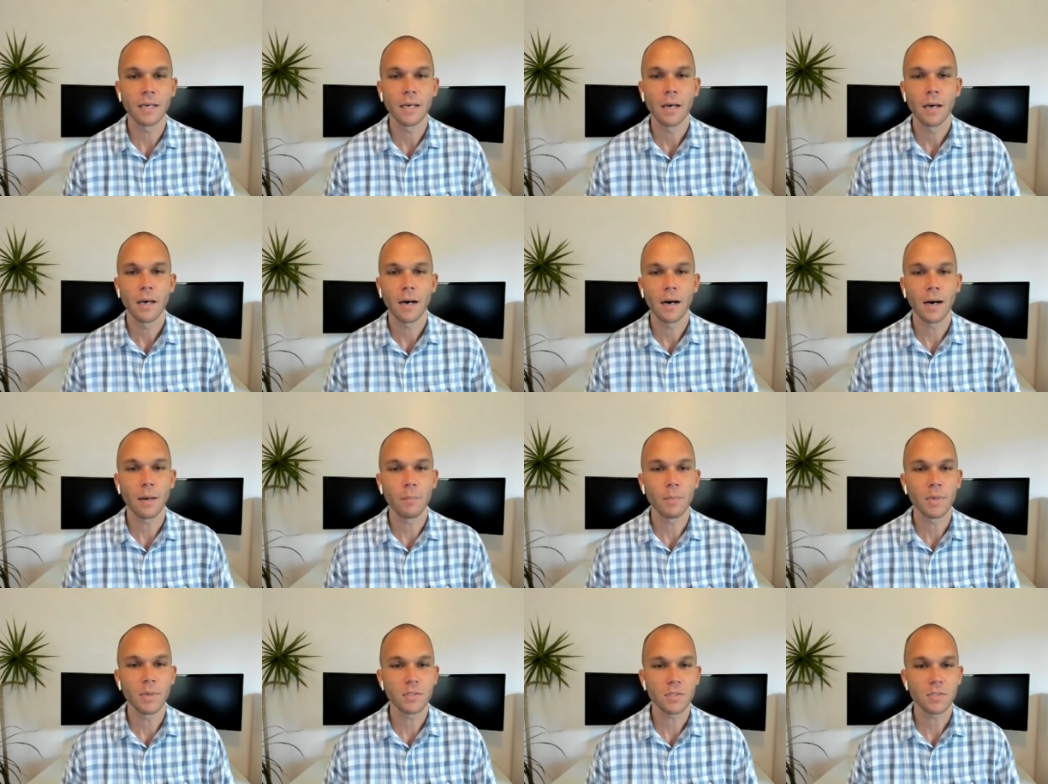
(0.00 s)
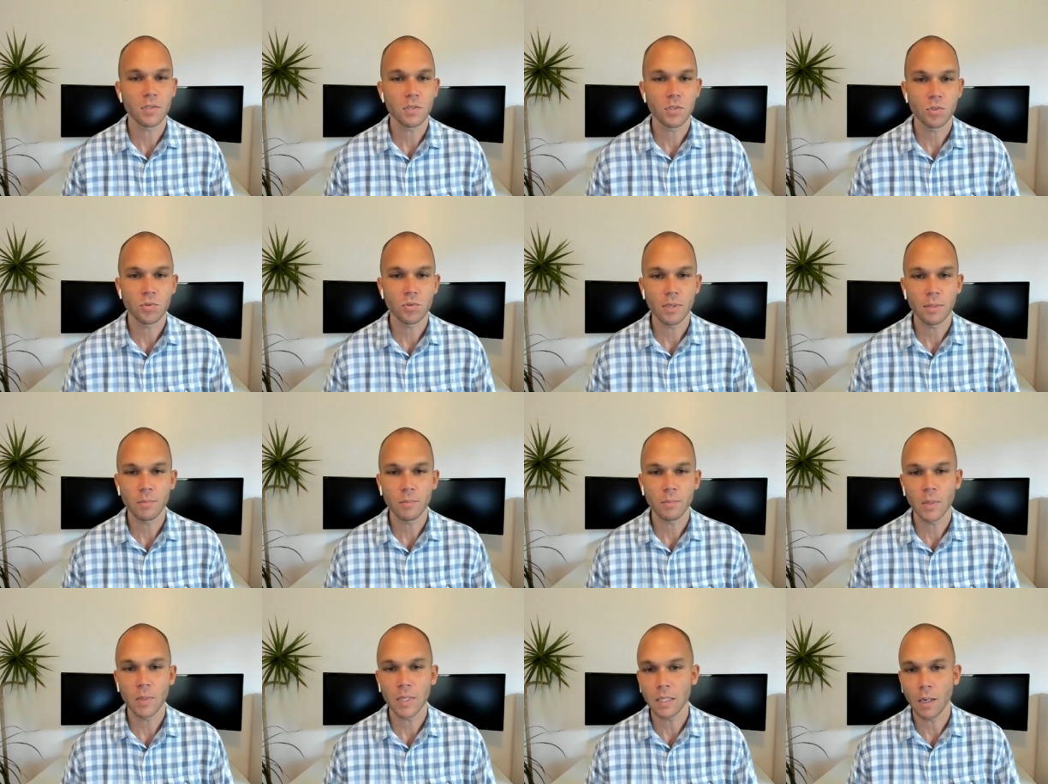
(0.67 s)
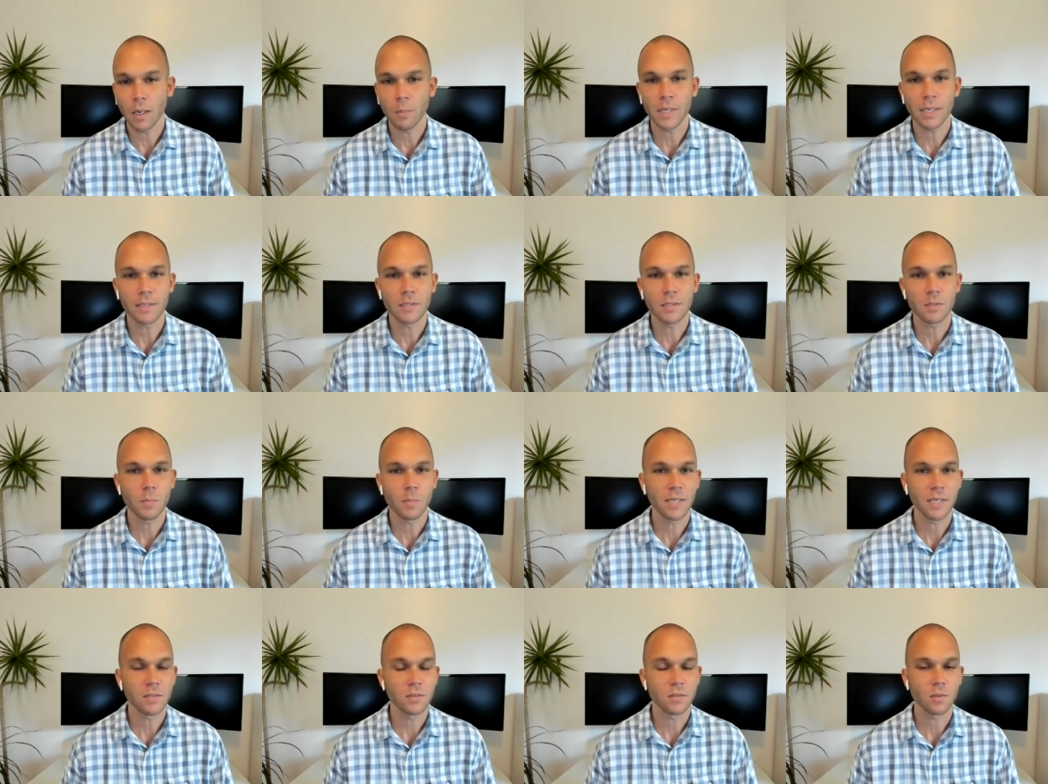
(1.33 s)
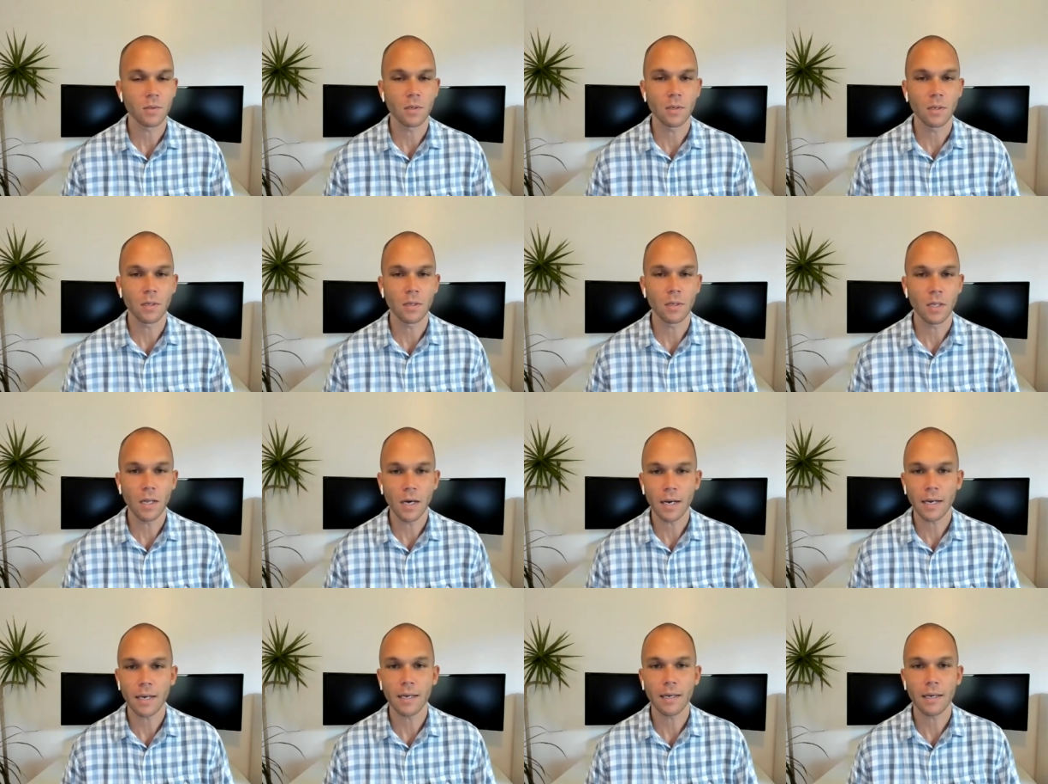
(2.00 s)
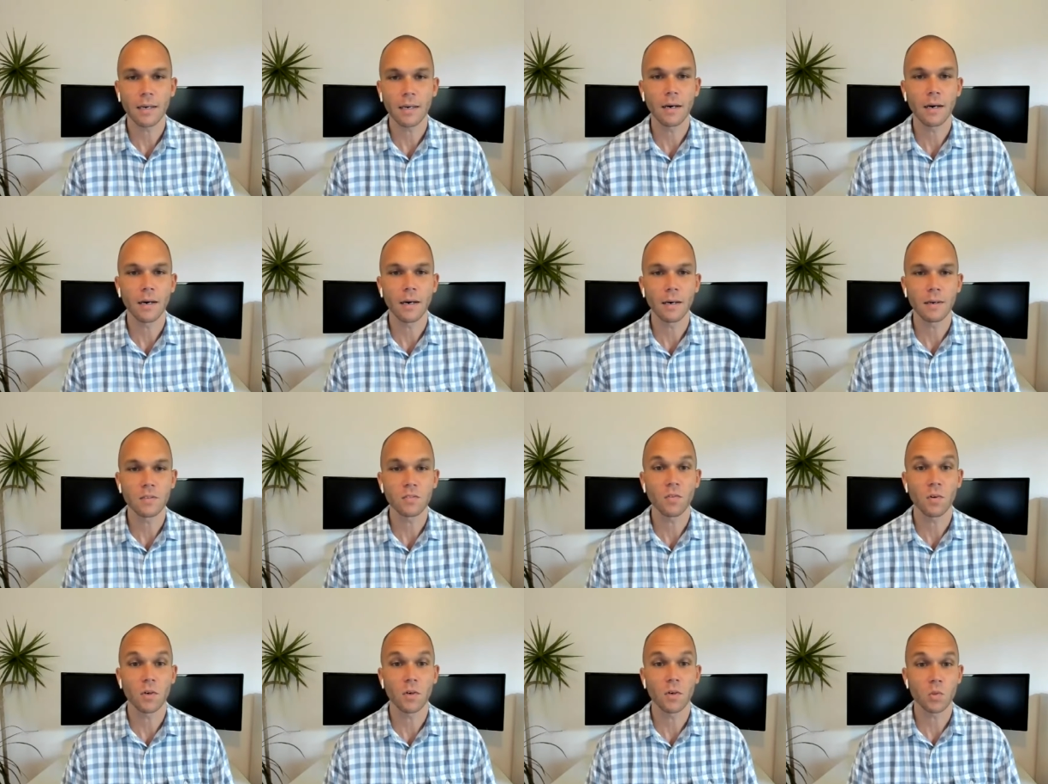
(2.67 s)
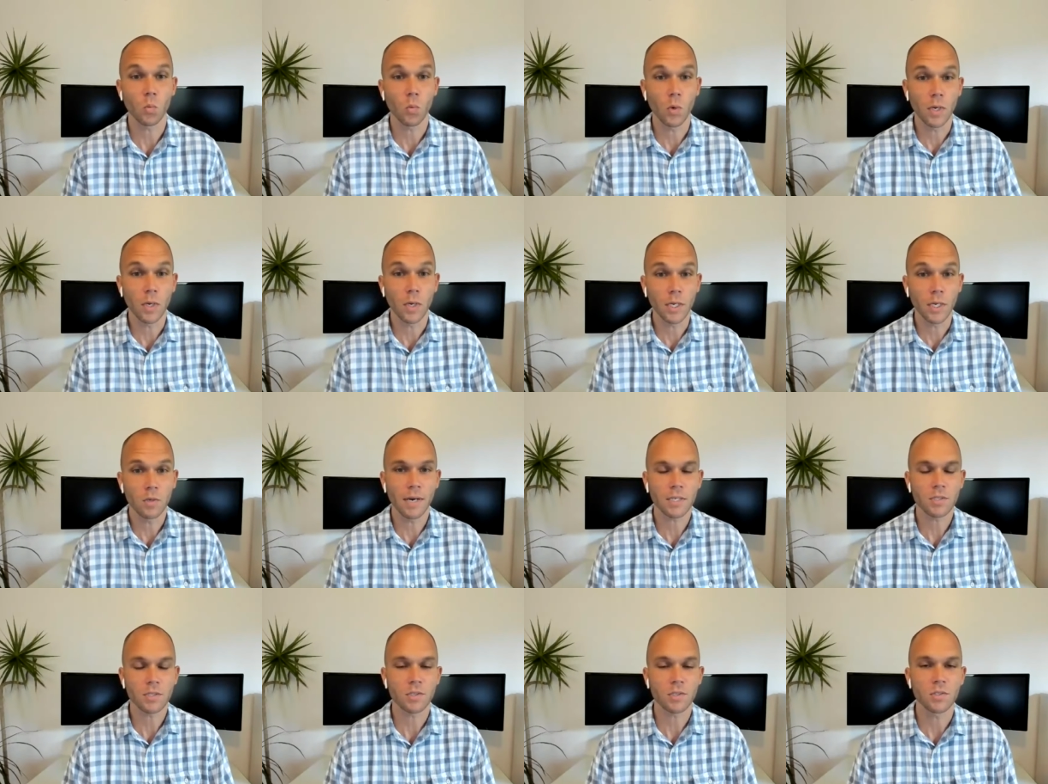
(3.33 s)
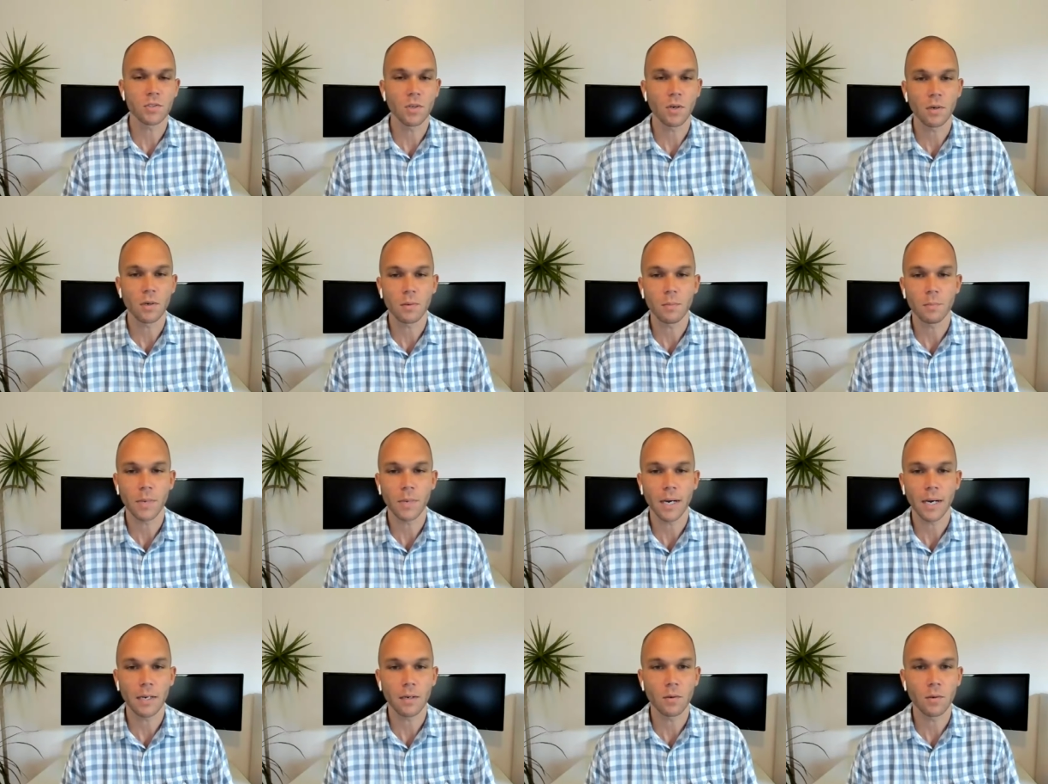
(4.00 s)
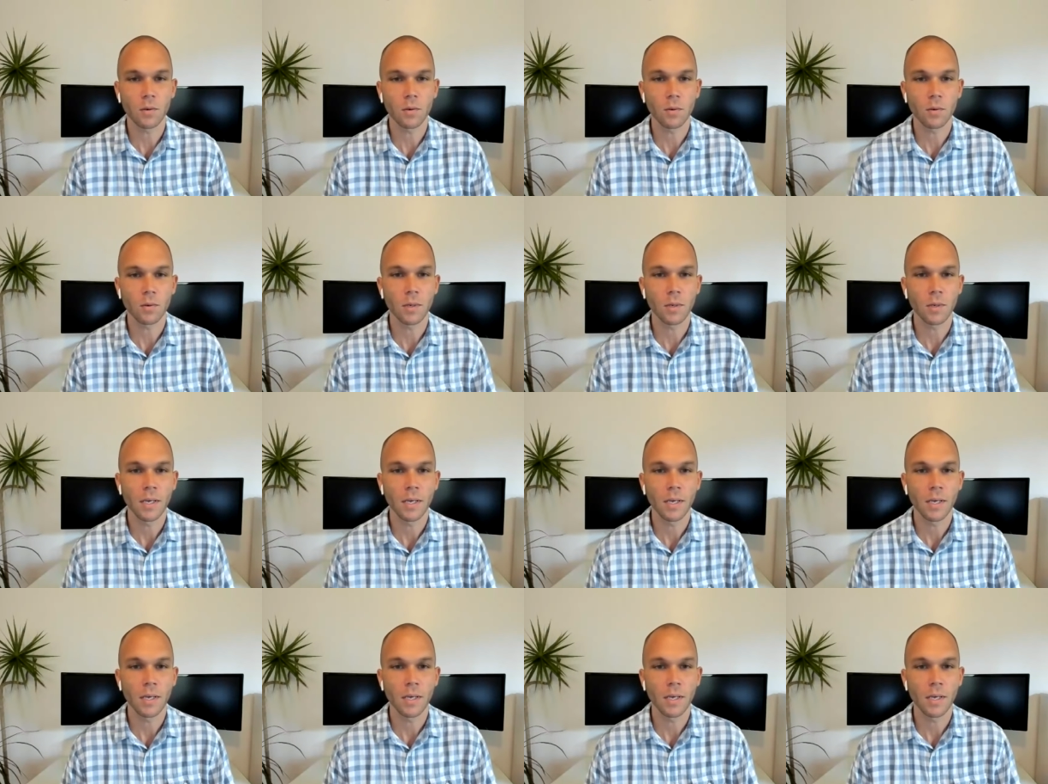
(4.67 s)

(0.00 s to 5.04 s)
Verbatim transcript: uh, but it's extremely lumpy. It's based on luck uh, as far as when you actually start buy and hold.